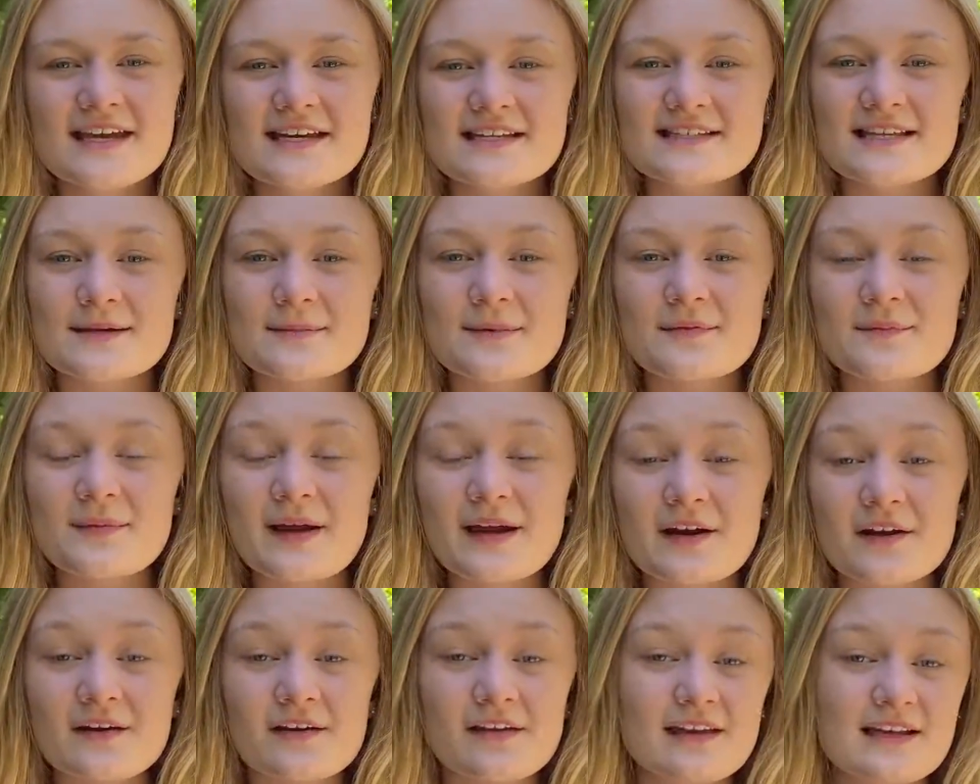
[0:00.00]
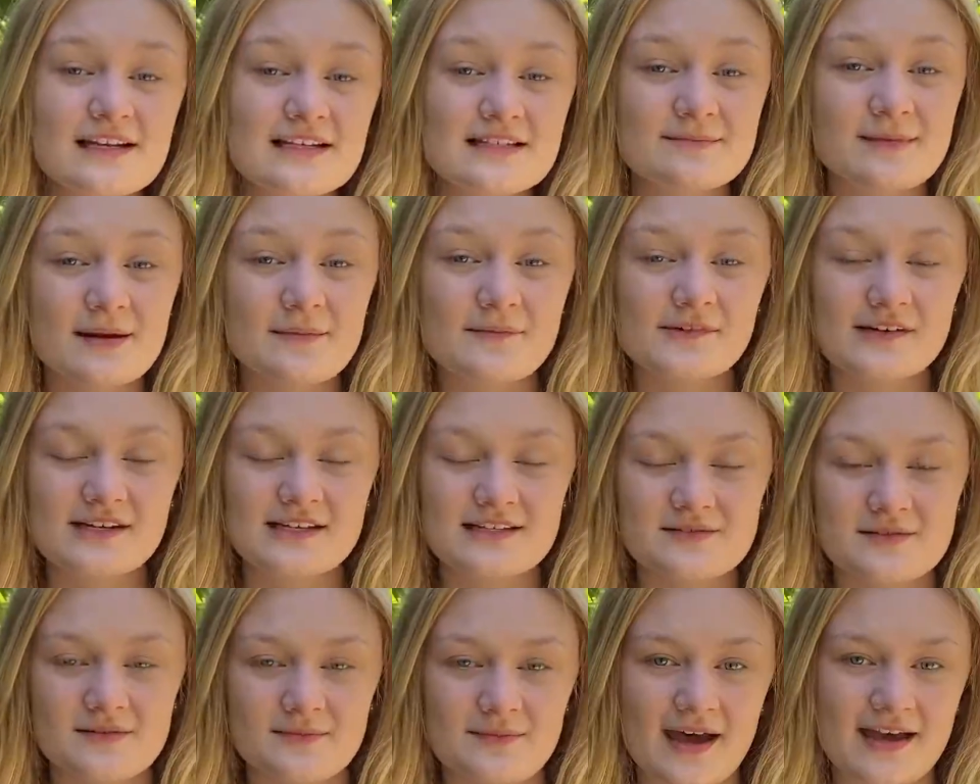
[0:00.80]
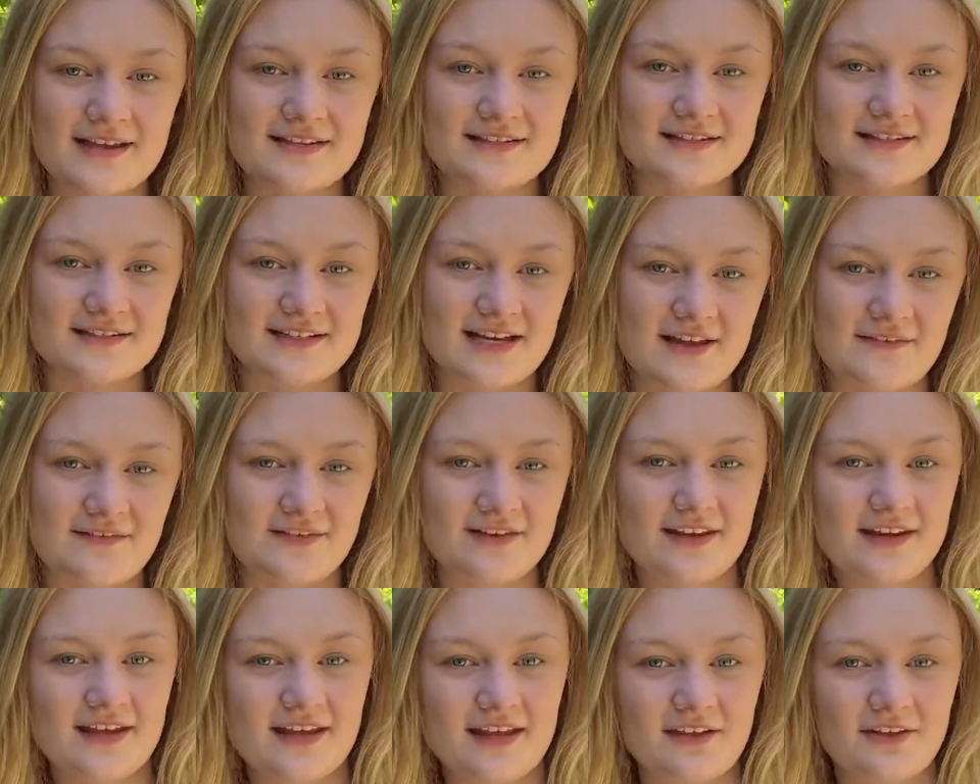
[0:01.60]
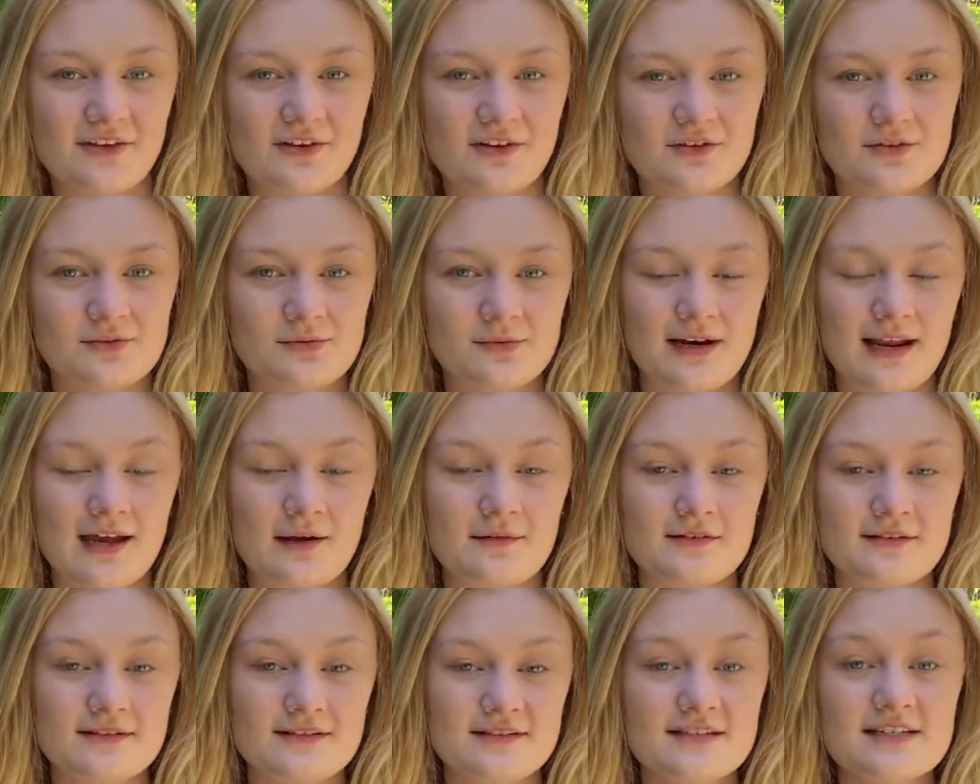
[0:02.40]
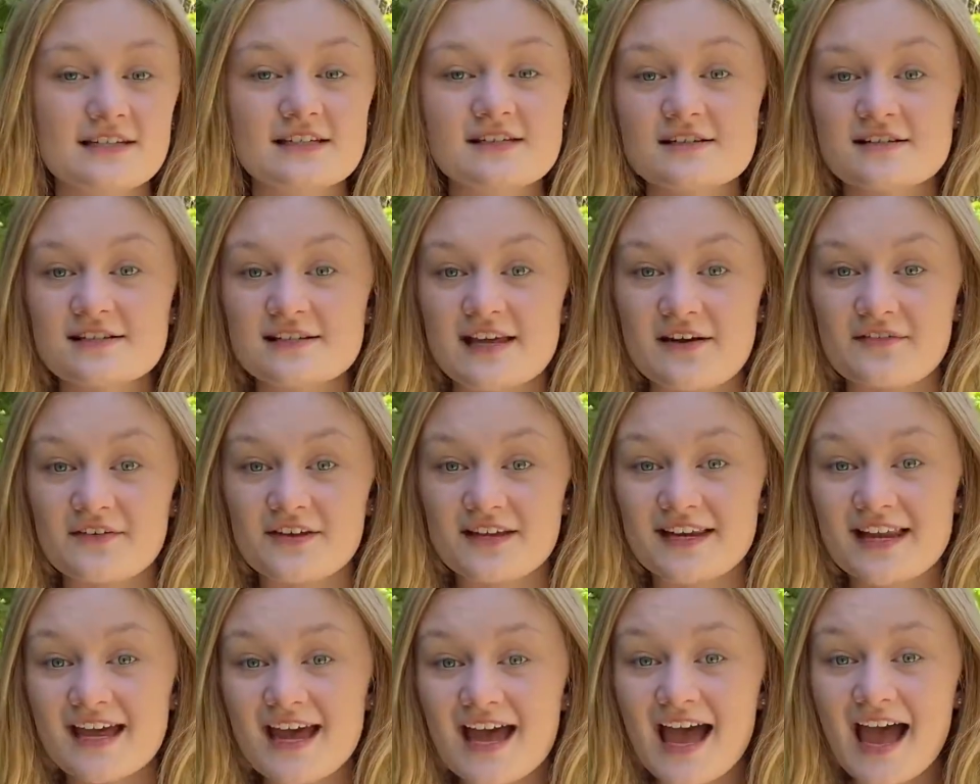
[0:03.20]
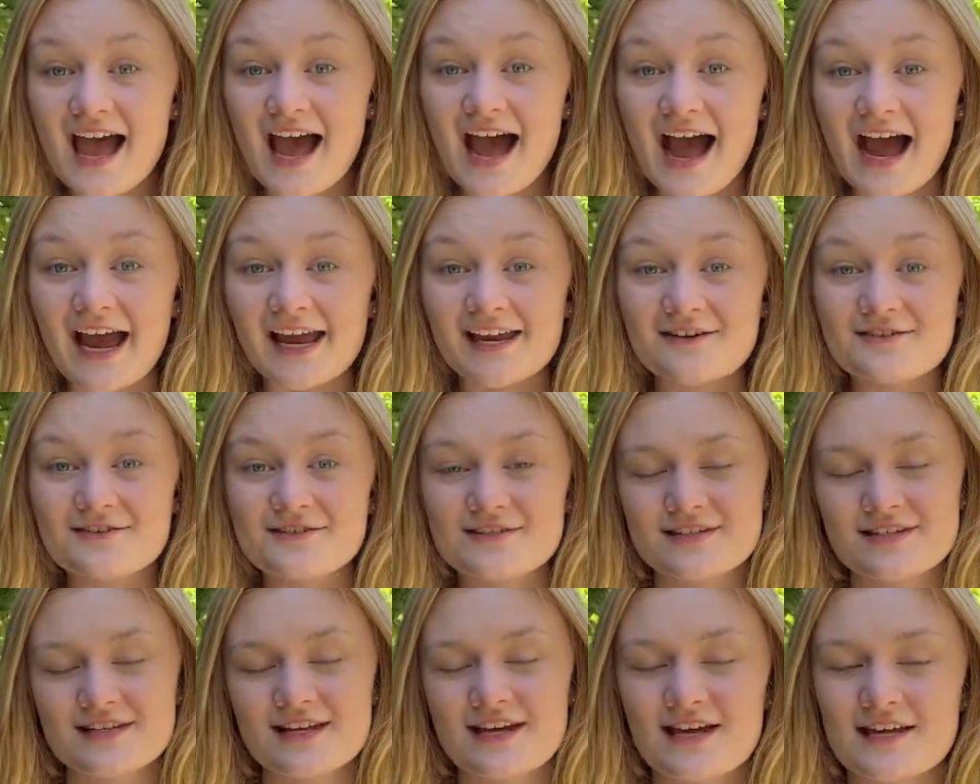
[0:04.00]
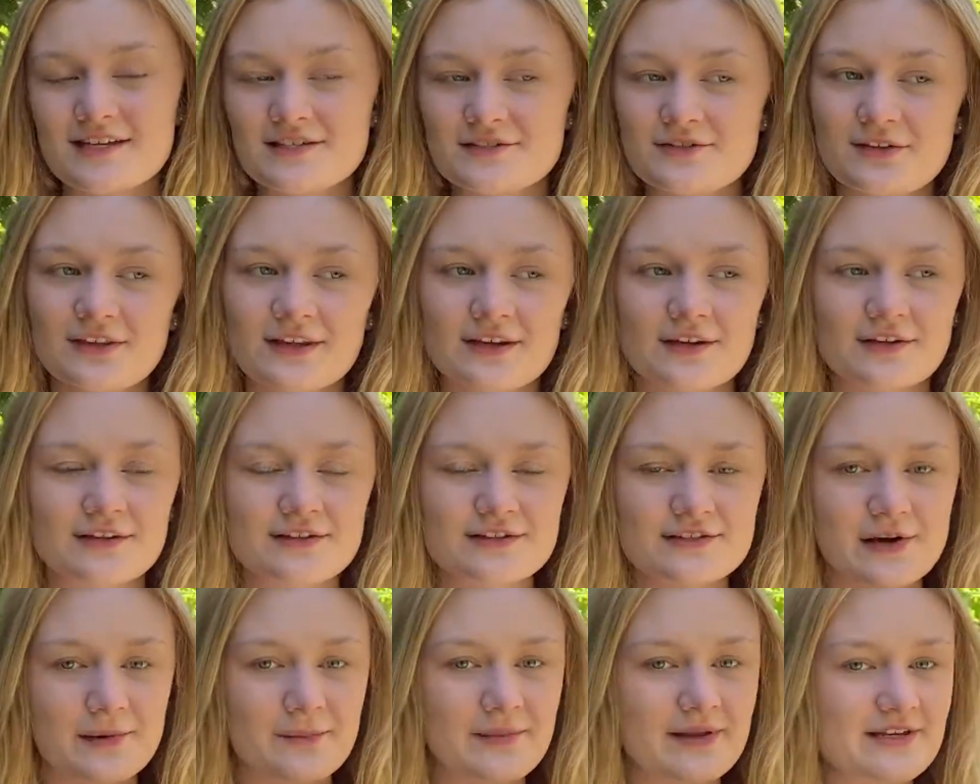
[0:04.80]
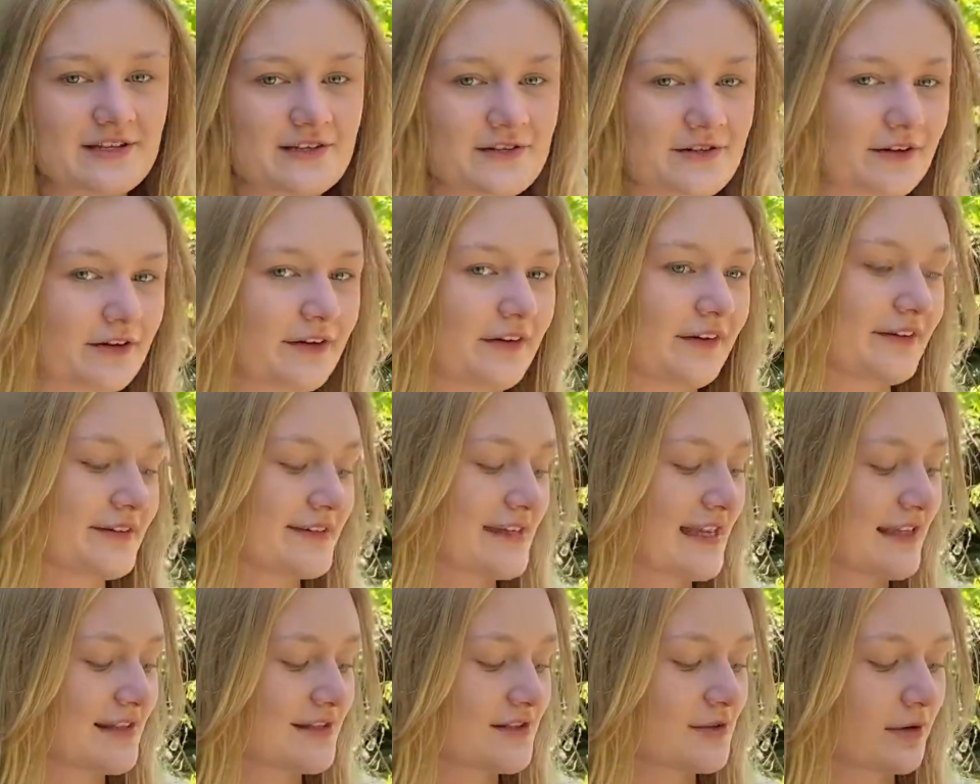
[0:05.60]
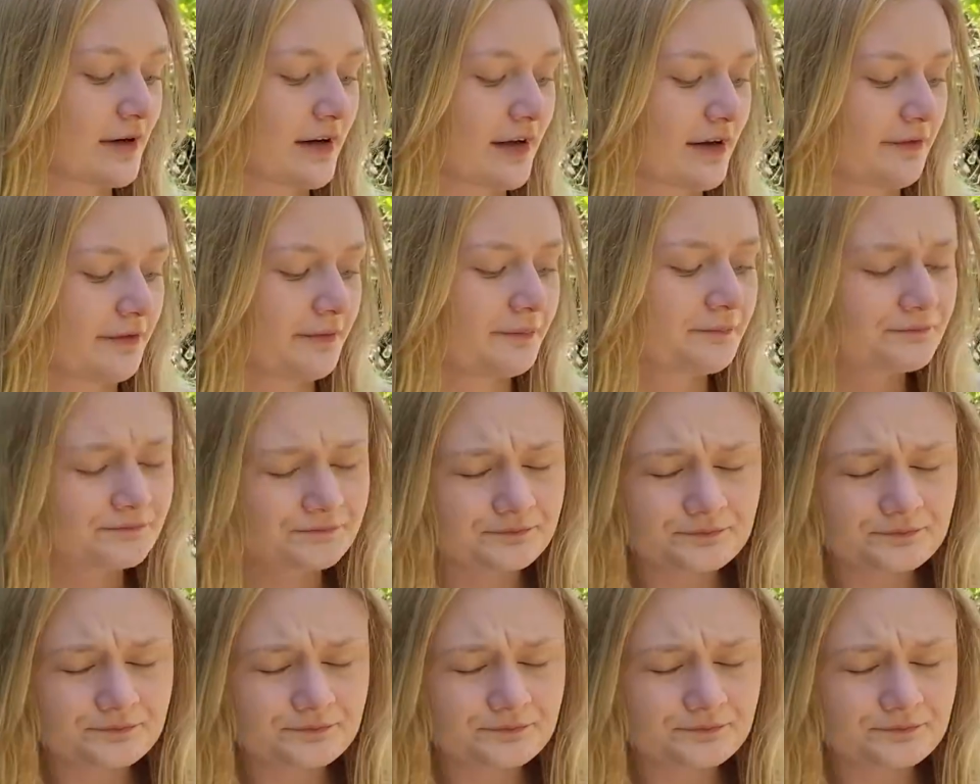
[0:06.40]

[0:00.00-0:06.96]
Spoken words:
Some of my earliest memories with Pastor David include when I was 6 or 7, I used to do little sermon doodles and sort of